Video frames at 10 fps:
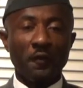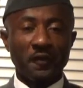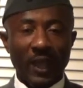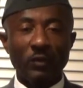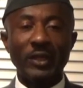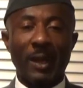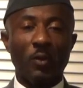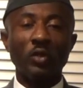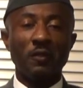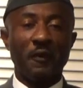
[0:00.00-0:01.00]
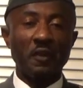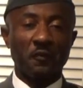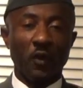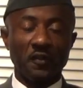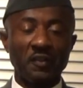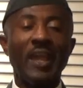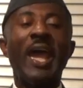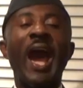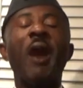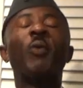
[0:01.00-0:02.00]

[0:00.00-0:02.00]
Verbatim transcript: of Southern Cameroon Defense Forces,